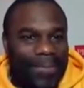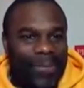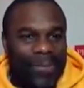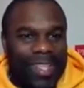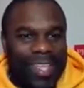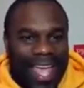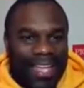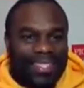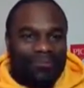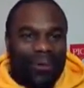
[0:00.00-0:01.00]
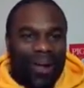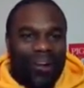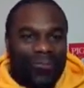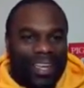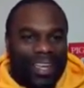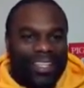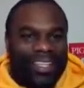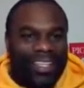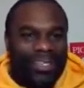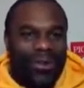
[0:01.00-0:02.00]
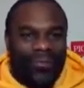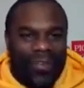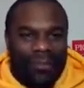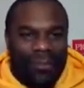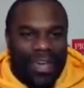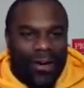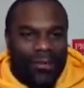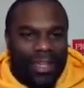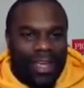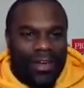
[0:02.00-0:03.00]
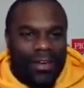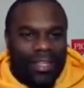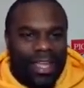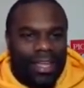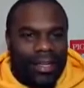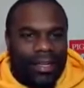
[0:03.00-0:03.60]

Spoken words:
Yes? Perfect. There's no feedback over there or anything?